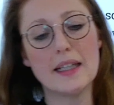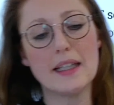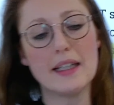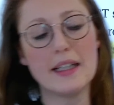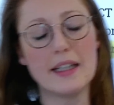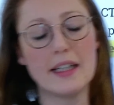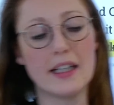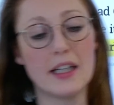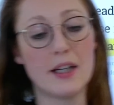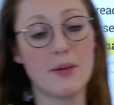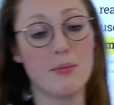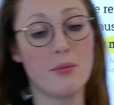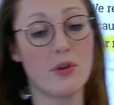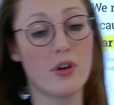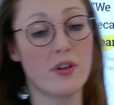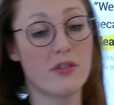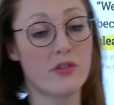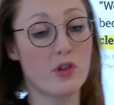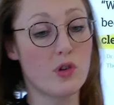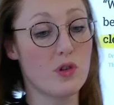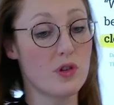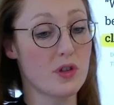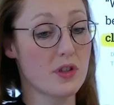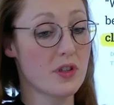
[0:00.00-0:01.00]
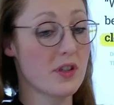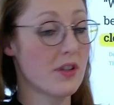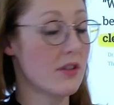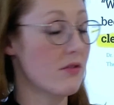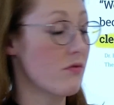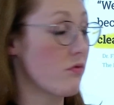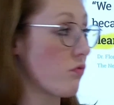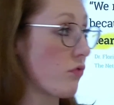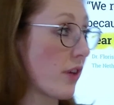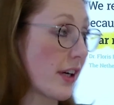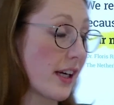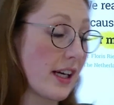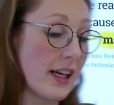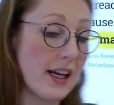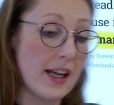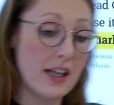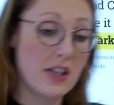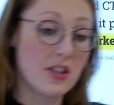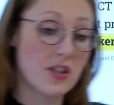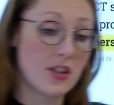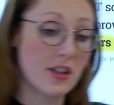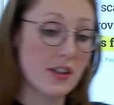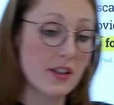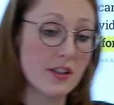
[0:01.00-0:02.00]
Of course, the
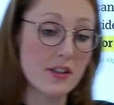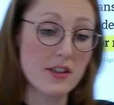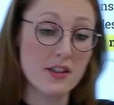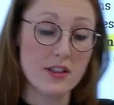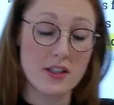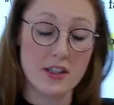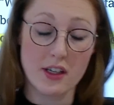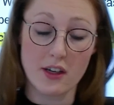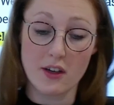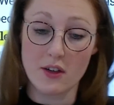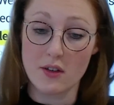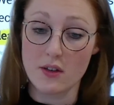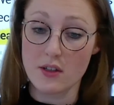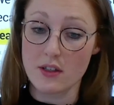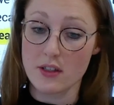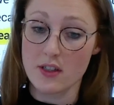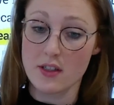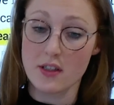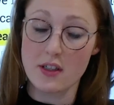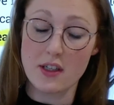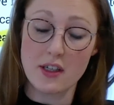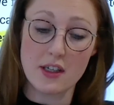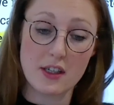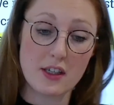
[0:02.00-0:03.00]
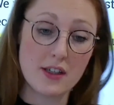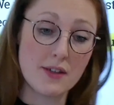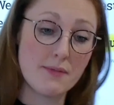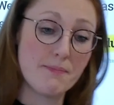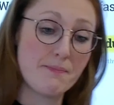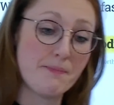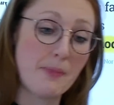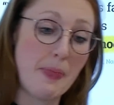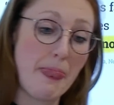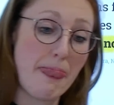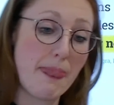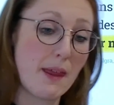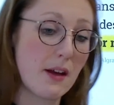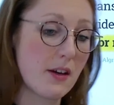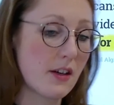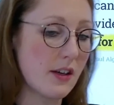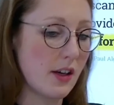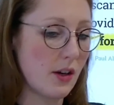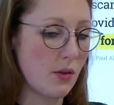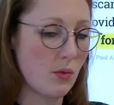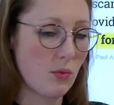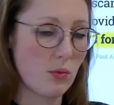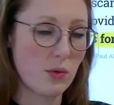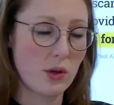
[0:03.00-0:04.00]
regulations. So there's
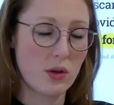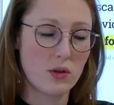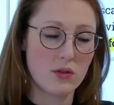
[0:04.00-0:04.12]
we're